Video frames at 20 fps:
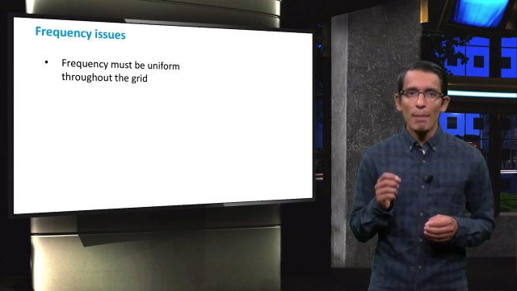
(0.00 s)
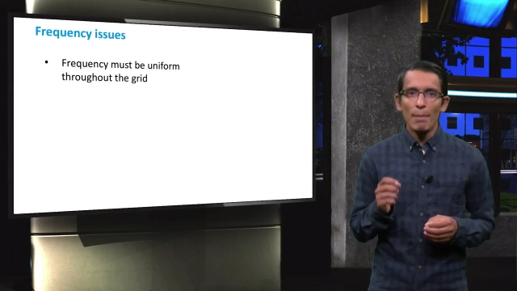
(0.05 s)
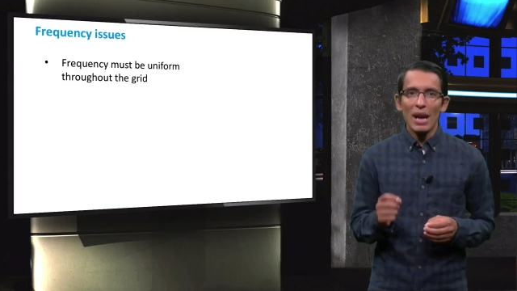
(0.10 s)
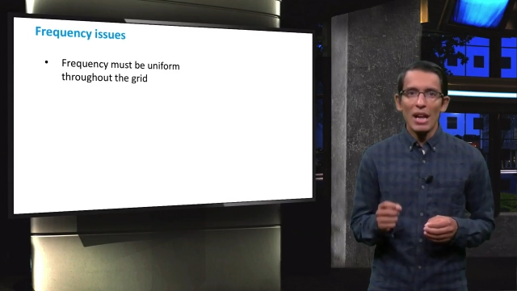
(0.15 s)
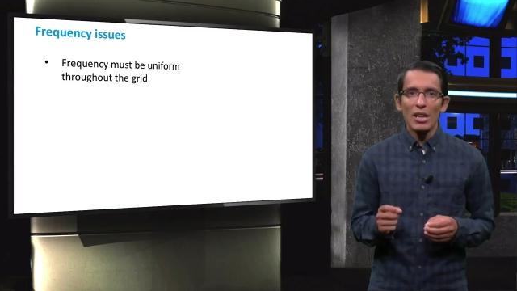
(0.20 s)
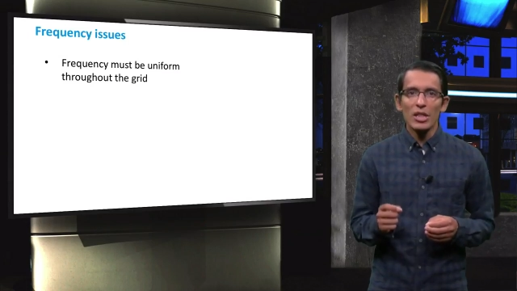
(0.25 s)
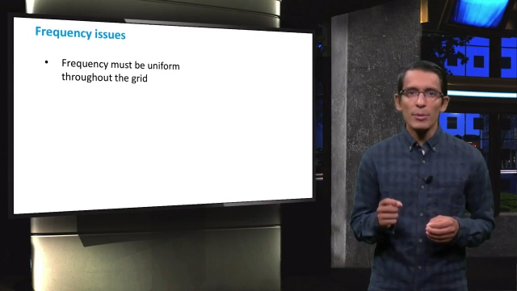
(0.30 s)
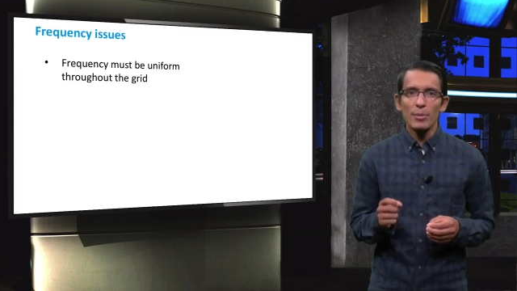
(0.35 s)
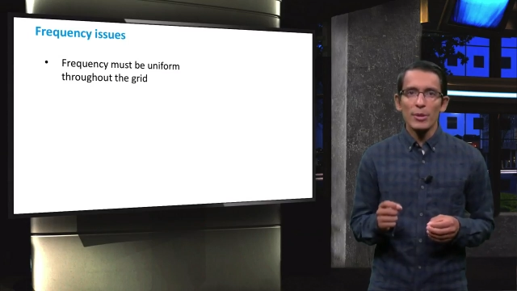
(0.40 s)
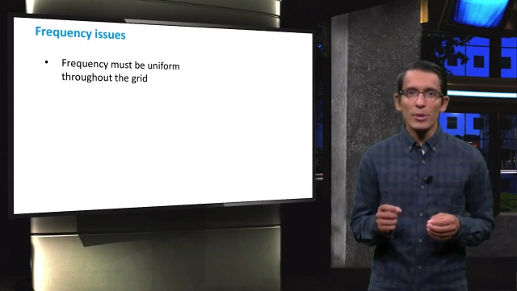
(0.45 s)

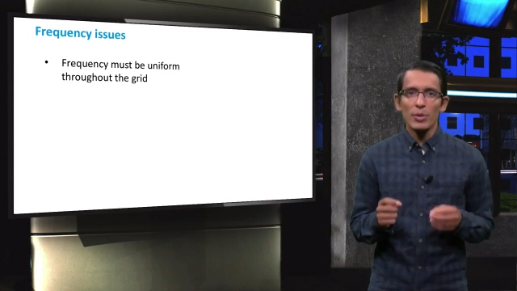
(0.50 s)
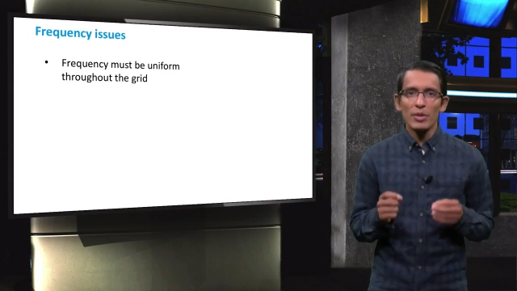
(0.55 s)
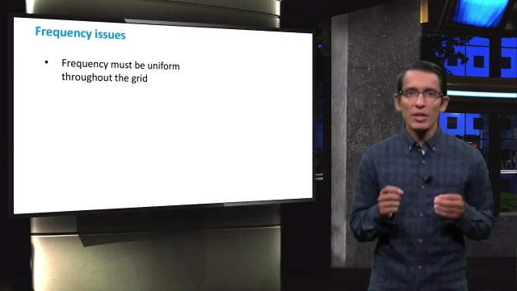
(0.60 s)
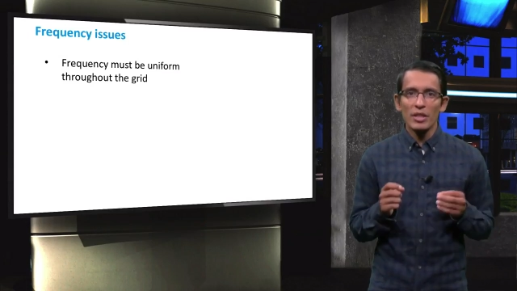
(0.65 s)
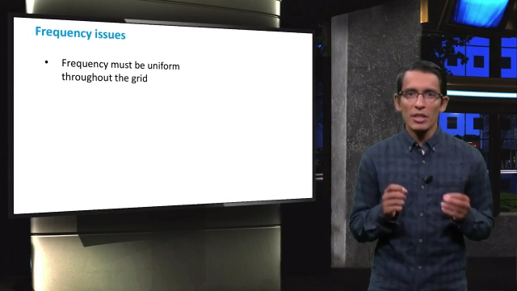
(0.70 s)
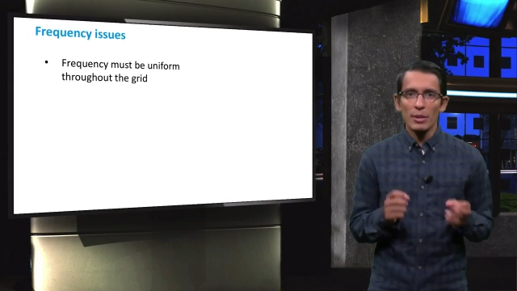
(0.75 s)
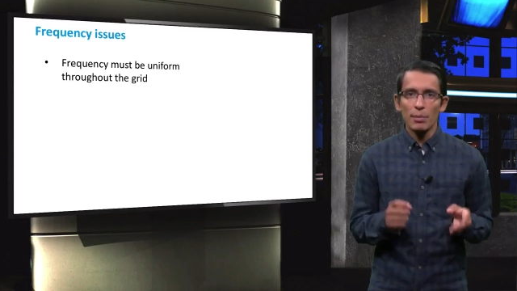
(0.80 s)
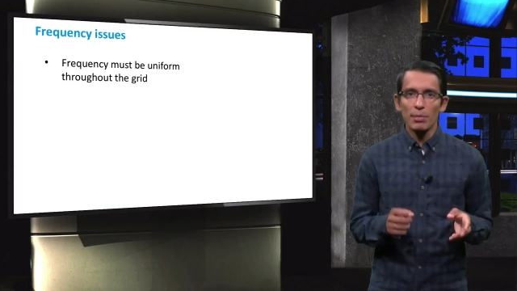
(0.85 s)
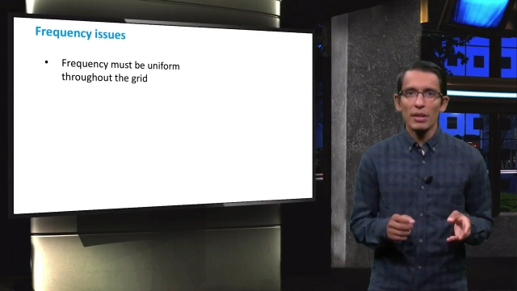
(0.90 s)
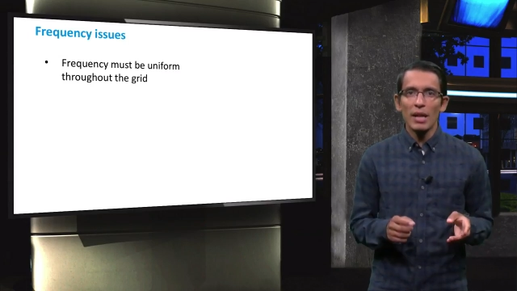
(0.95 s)
balance between the
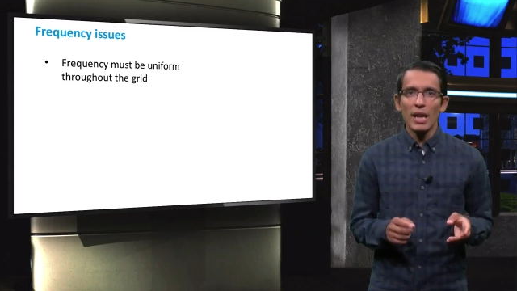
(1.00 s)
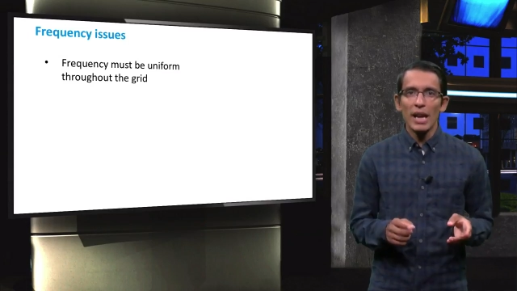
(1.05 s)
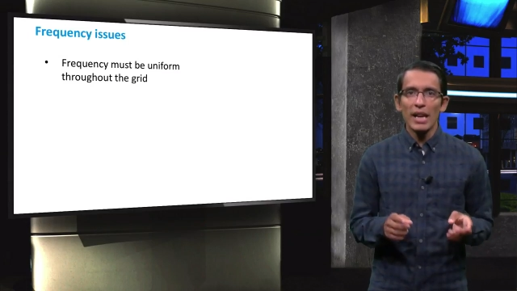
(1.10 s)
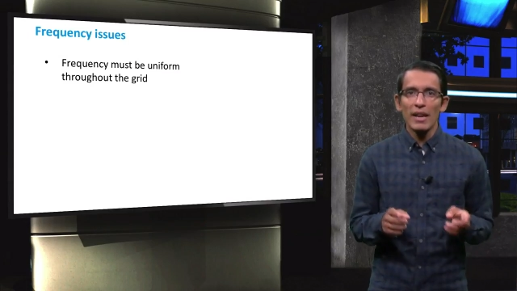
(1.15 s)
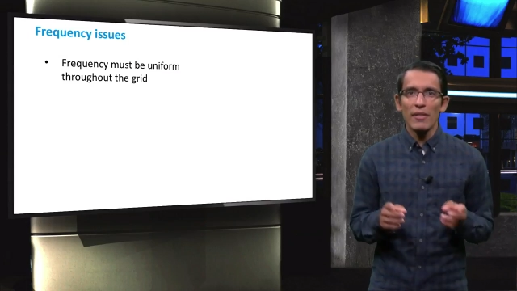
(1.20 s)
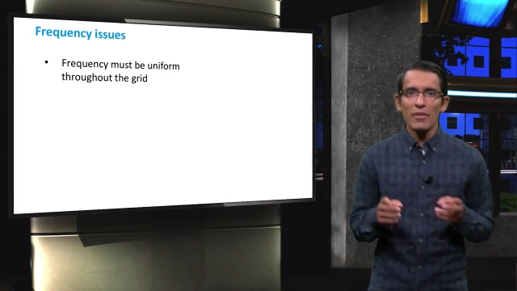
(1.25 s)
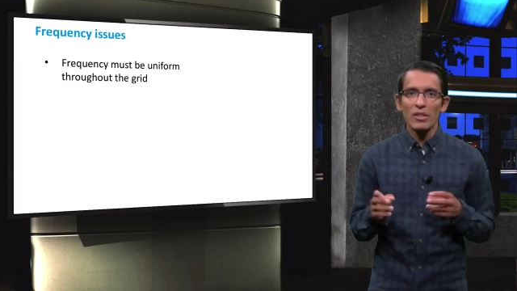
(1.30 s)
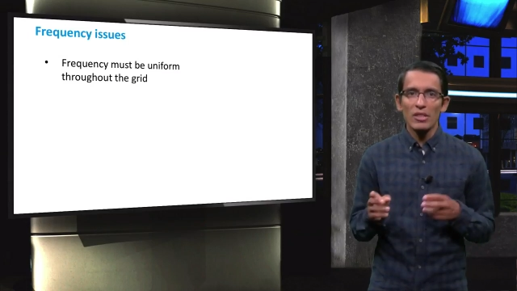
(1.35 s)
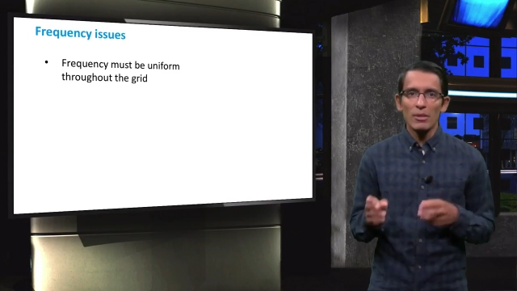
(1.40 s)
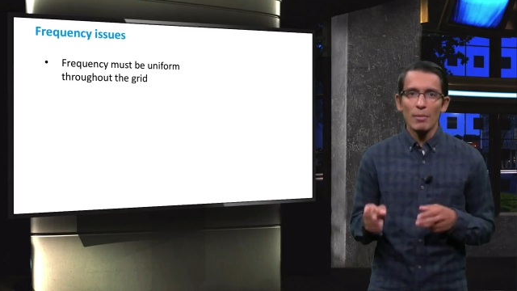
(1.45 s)
supply
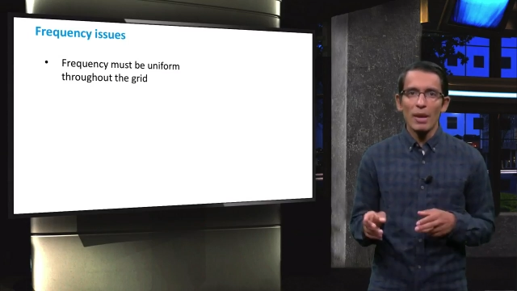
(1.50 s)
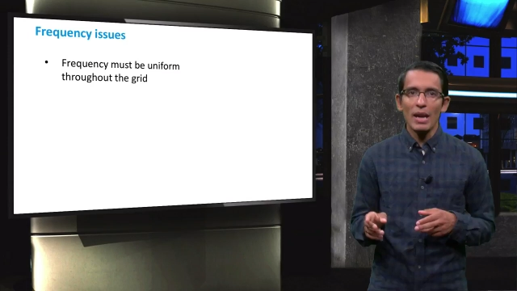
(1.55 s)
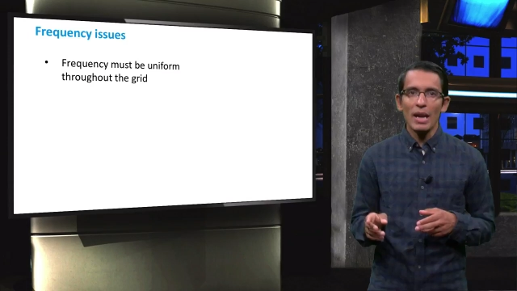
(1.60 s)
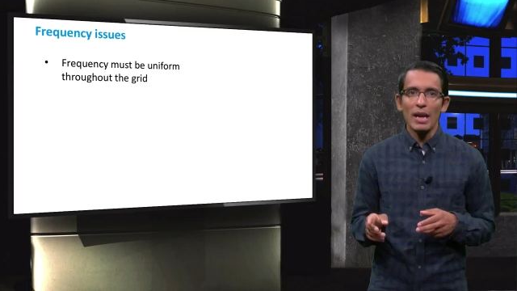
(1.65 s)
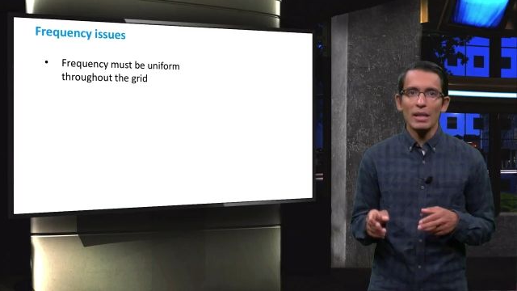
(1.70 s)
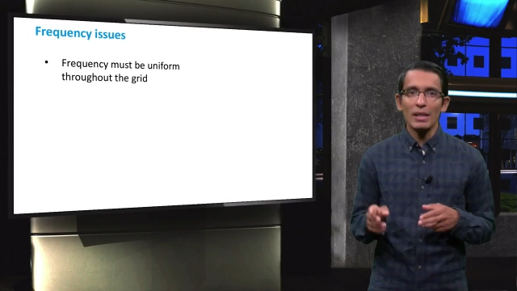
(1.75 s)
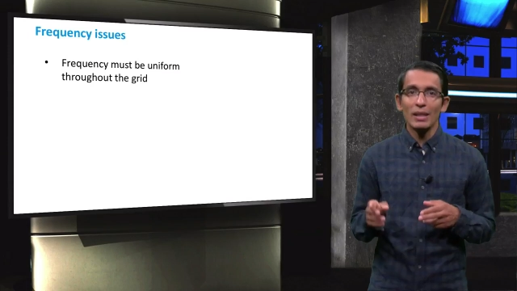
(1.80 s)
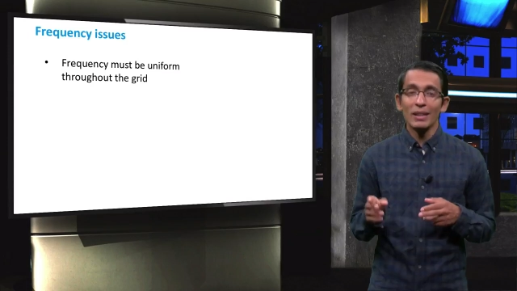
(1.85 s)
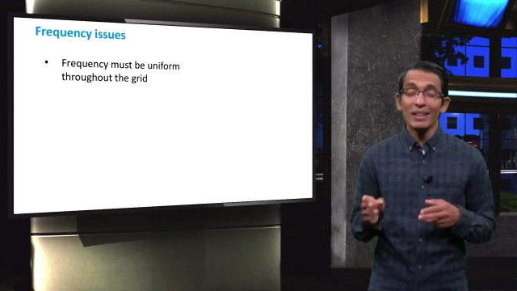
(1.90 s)
and the demand